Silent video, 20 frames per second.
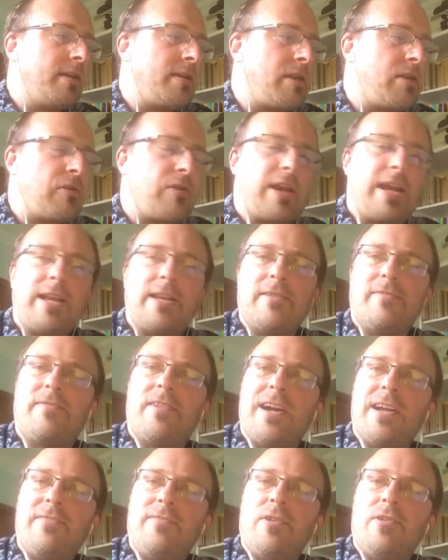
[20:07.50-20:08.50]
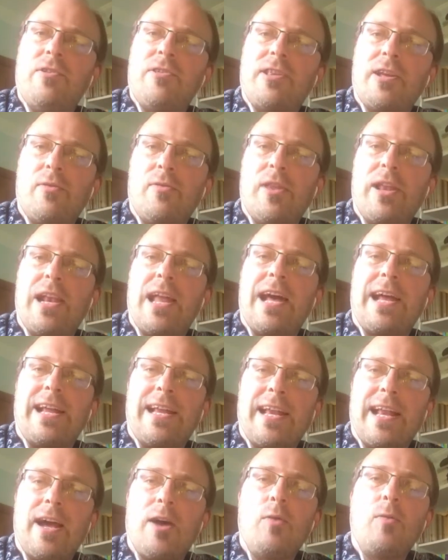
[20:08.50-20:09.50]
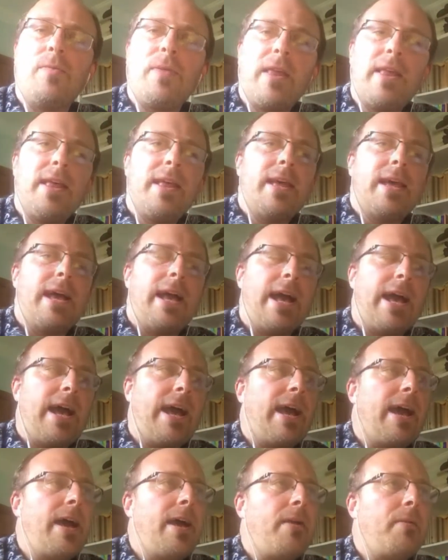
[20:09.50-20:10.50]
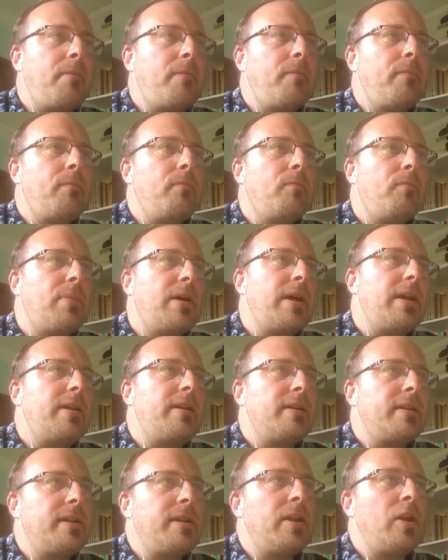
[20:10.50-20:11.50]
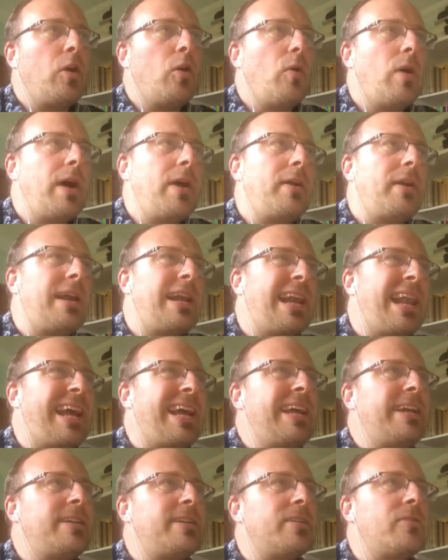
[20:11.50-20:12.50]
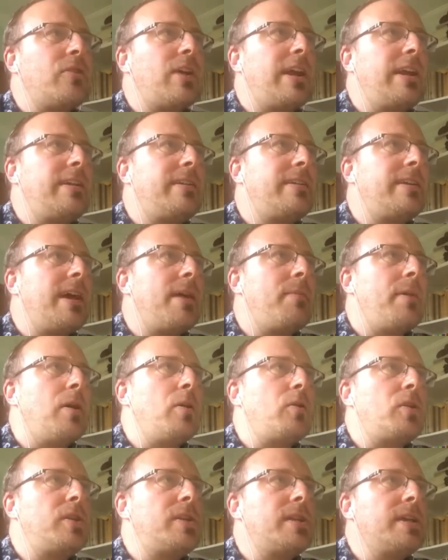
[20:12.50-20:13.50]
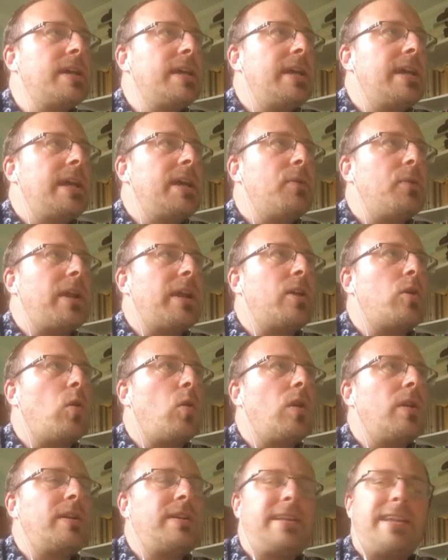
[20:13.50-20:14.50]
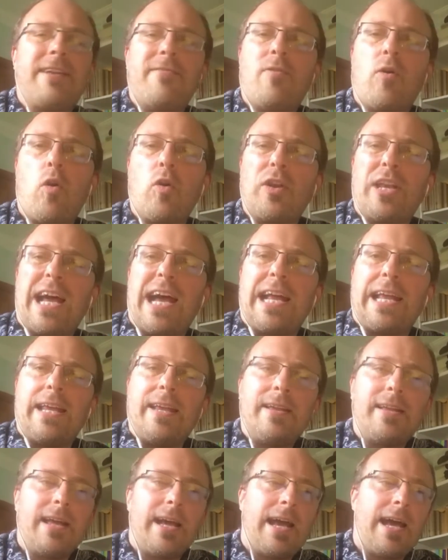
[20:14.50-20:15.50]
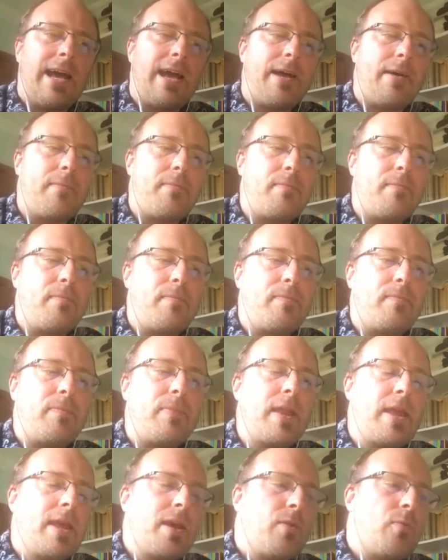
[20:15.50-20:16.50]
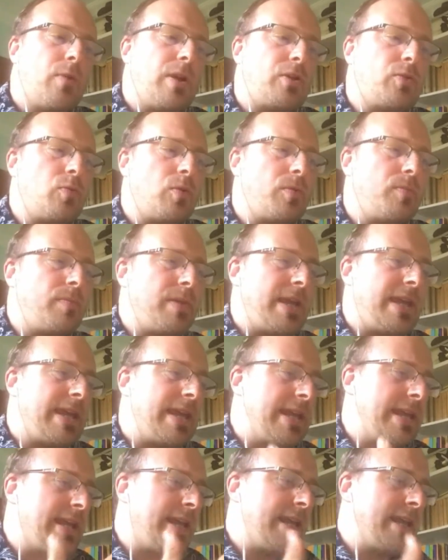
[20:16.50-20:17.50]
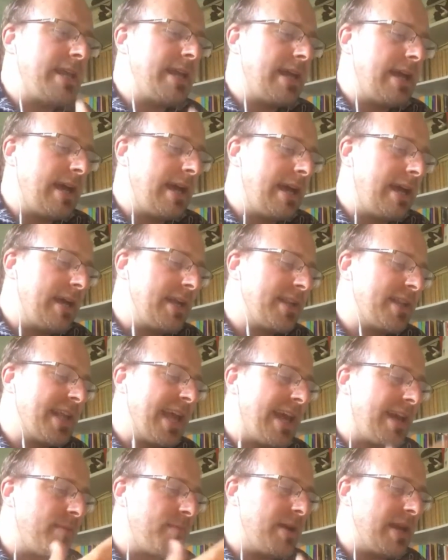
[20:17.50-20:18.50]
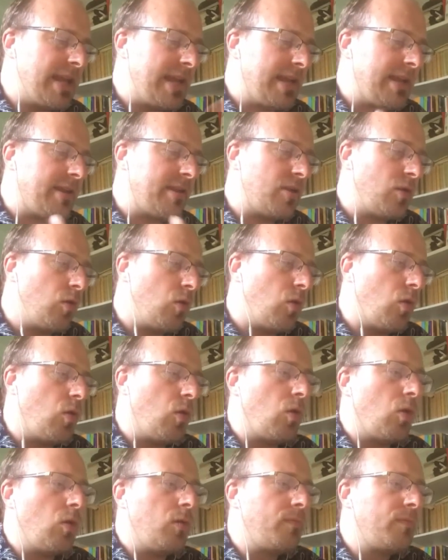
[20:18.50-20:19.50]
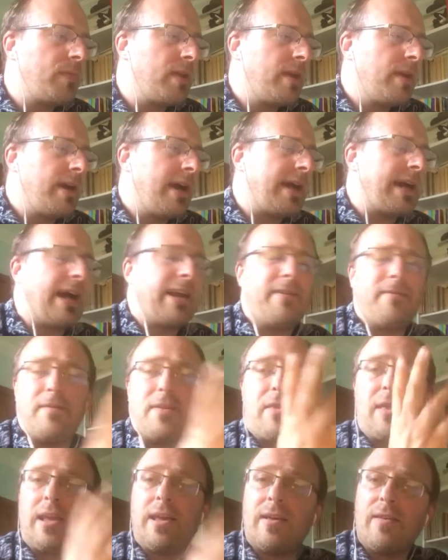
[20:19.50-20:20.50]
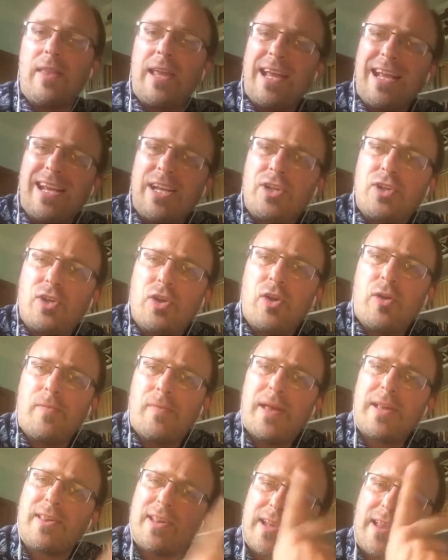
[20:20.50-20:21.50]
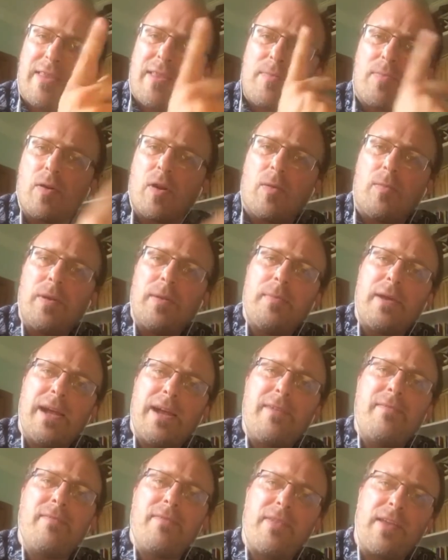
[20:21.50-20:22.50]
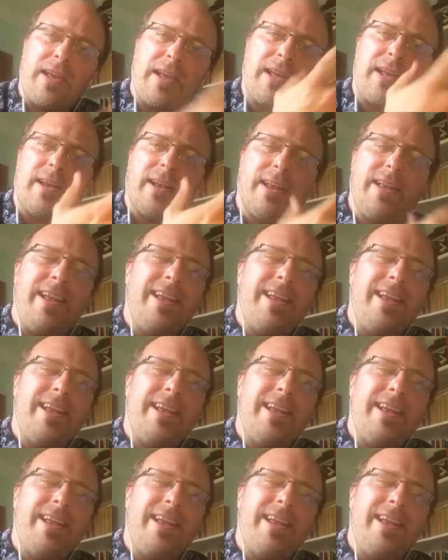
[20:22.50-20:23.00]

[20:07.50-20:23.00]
3 to 5 years down the line now. But I'd like to write about what I call devodai, which would be ceremonies, or I can't even think of the English term. That's another problem I have, thinking